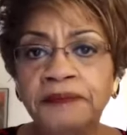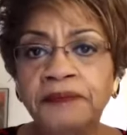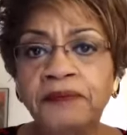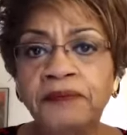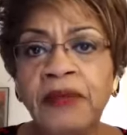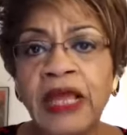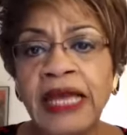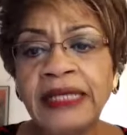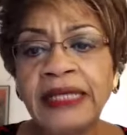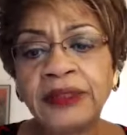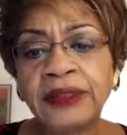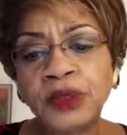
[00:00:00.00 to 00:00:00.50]

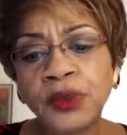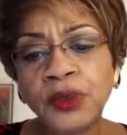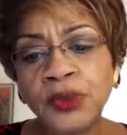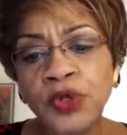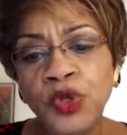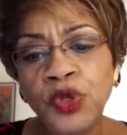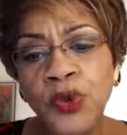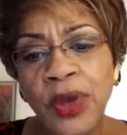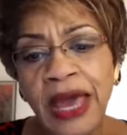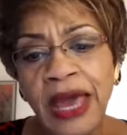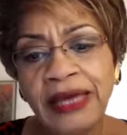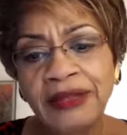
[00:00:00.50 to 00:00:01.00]
And so
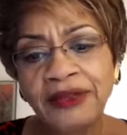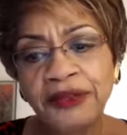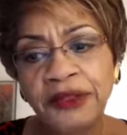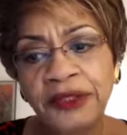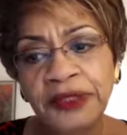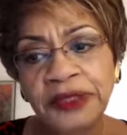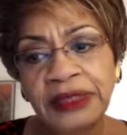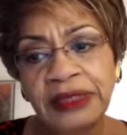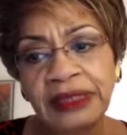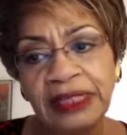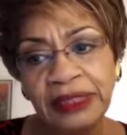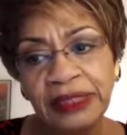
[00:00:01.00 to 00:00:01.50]
you had the
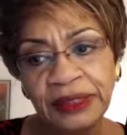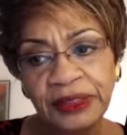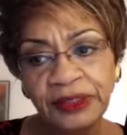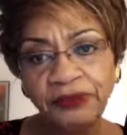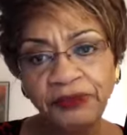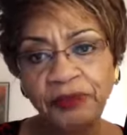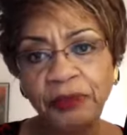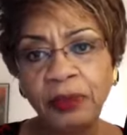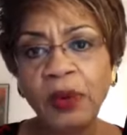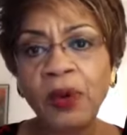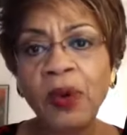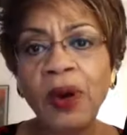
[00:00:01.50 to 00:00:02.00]
sense
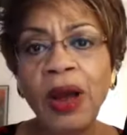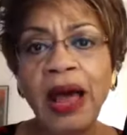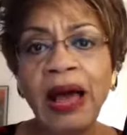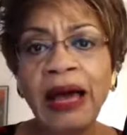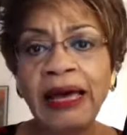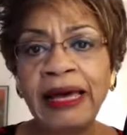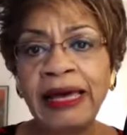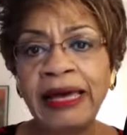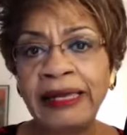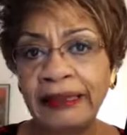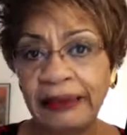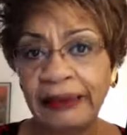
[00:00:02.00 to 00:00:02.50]
of
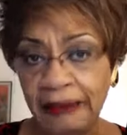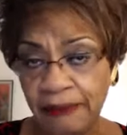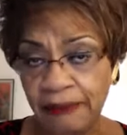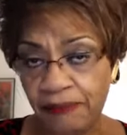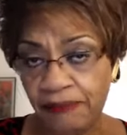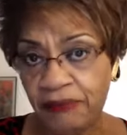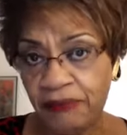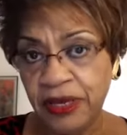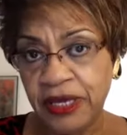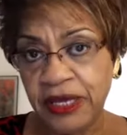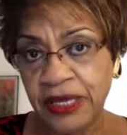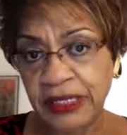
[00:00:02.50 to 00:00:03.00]
pride
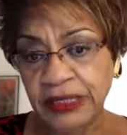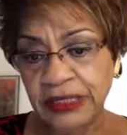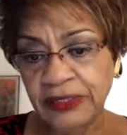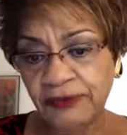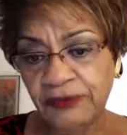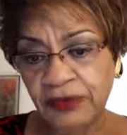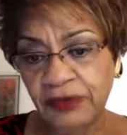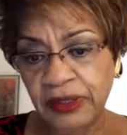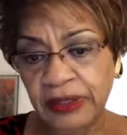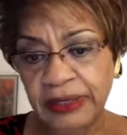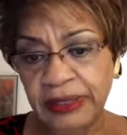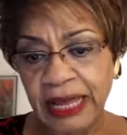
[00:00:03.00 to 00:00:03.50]
because
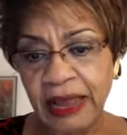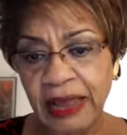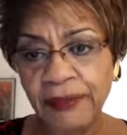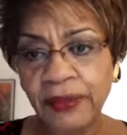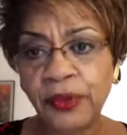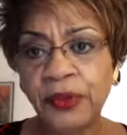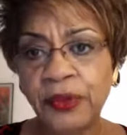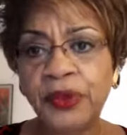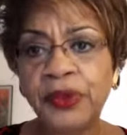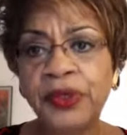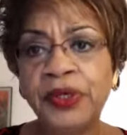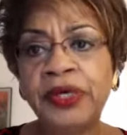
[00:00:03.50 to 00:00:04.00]
of the
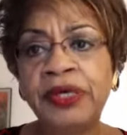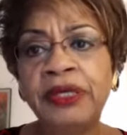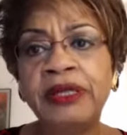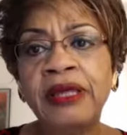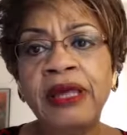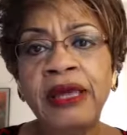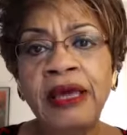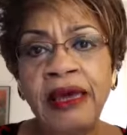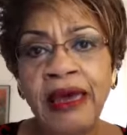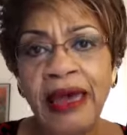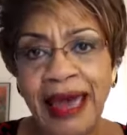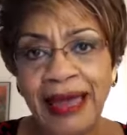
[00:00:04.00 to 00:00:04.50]
neighborhood
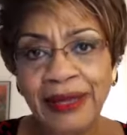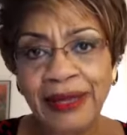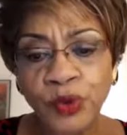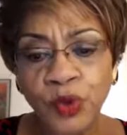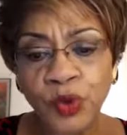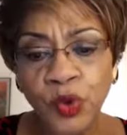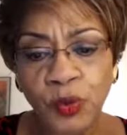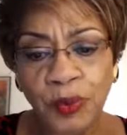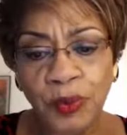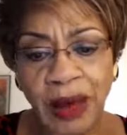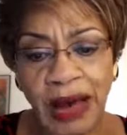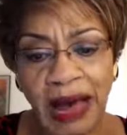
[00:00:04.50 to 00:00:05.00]
and
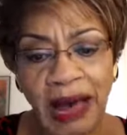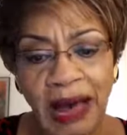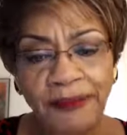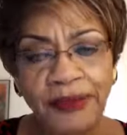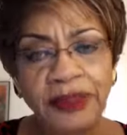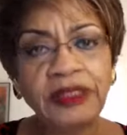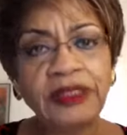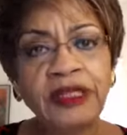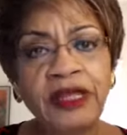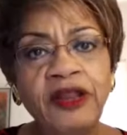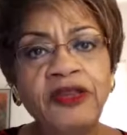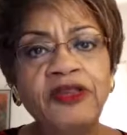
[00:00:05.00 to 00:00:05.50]
who
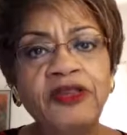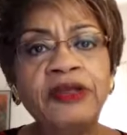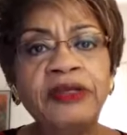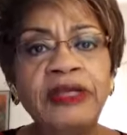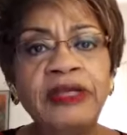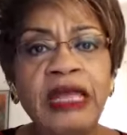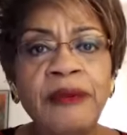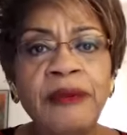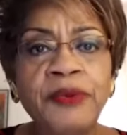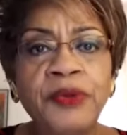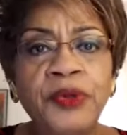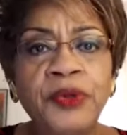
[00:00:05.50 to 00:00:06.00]
populated the
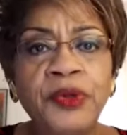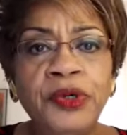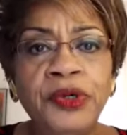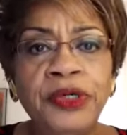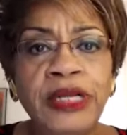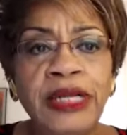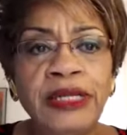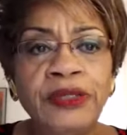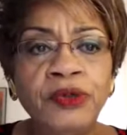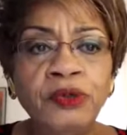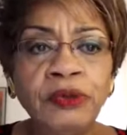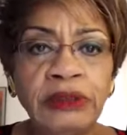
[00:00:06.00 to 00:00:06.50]
neighborhood
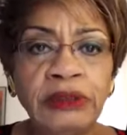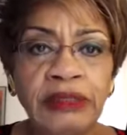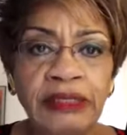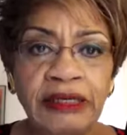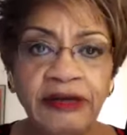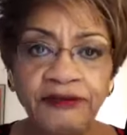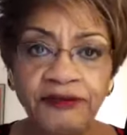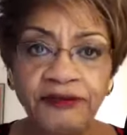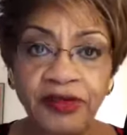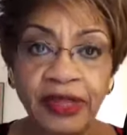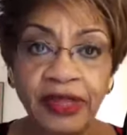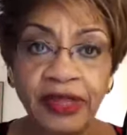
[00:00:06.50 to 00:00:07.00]
and who
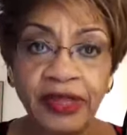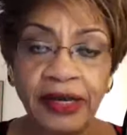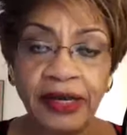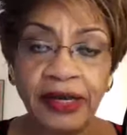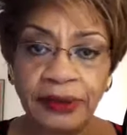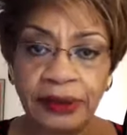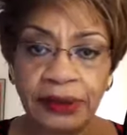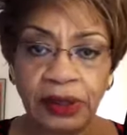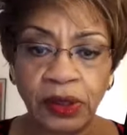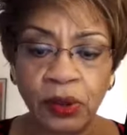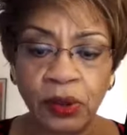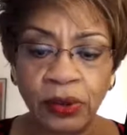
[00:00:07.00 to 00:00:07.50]
lived there.
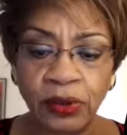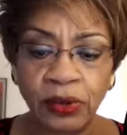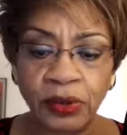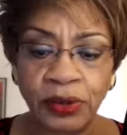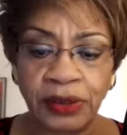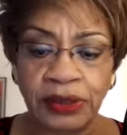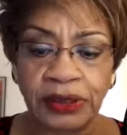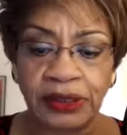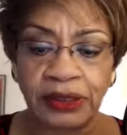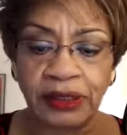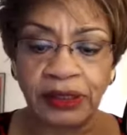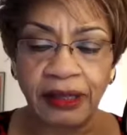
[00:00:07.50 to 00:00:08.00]
So it
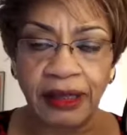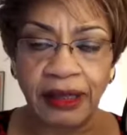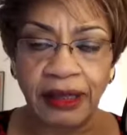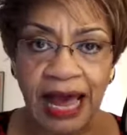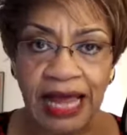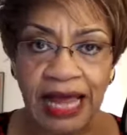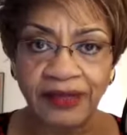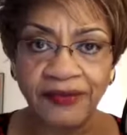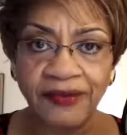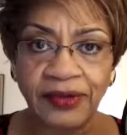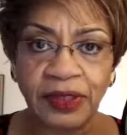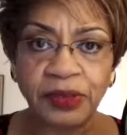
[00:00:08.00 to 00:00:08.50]
was the
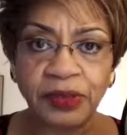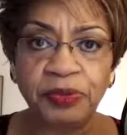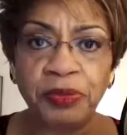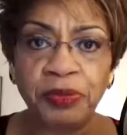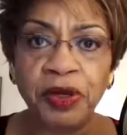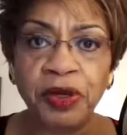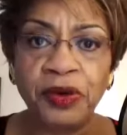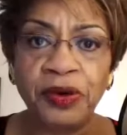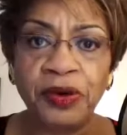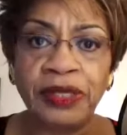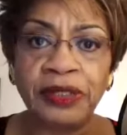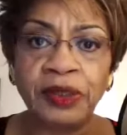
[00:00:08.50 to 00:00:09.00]
kind of
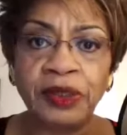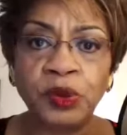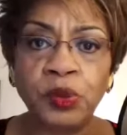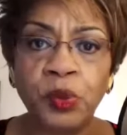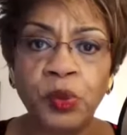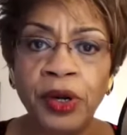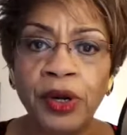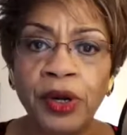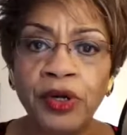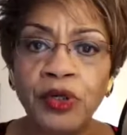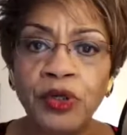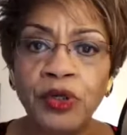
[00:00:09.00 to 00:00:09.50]
experience
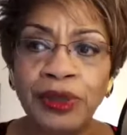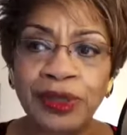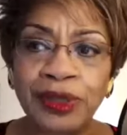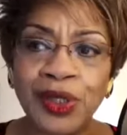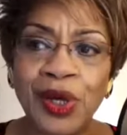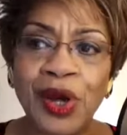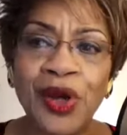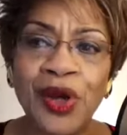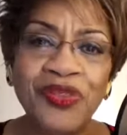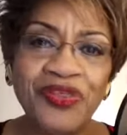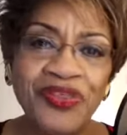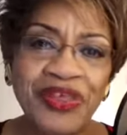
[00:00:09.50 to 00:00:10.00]
where you
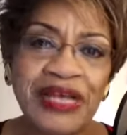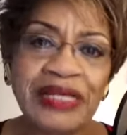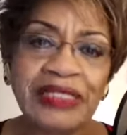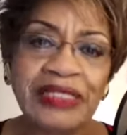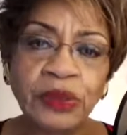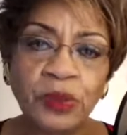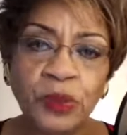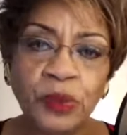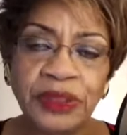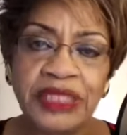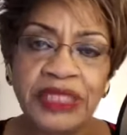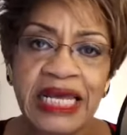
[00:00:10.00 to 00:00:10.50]
saw things
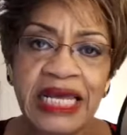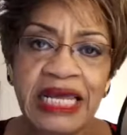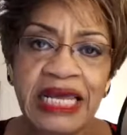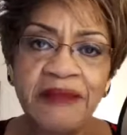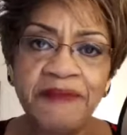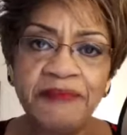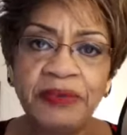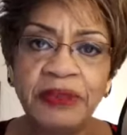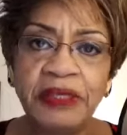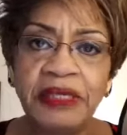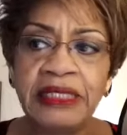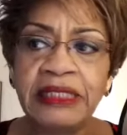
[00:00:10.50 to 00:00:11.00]
that were
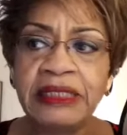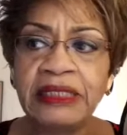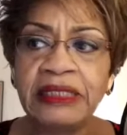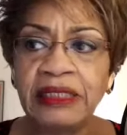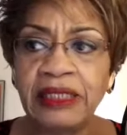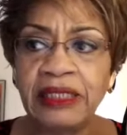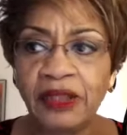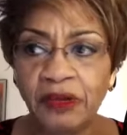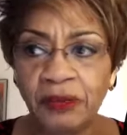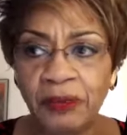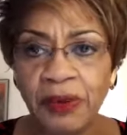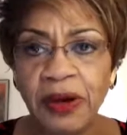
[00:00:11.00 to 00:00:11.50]
taking place in
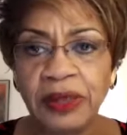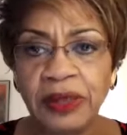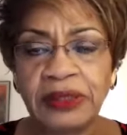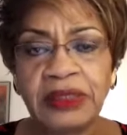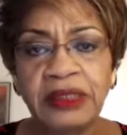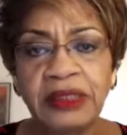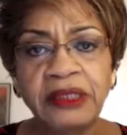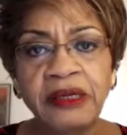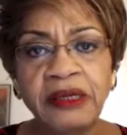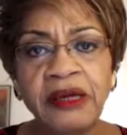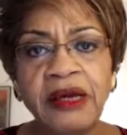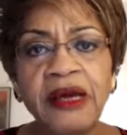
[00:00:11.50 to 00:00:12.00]
other parts
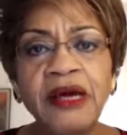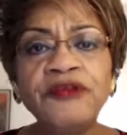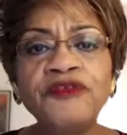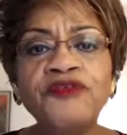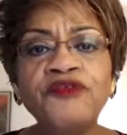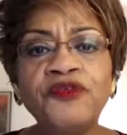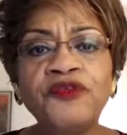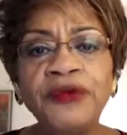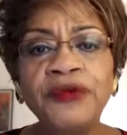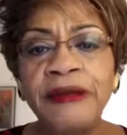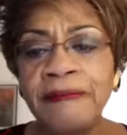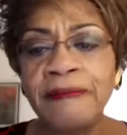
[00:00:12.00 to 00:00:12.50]
of the
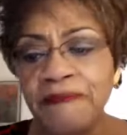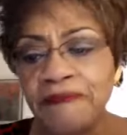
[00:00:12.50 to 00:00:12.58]
country,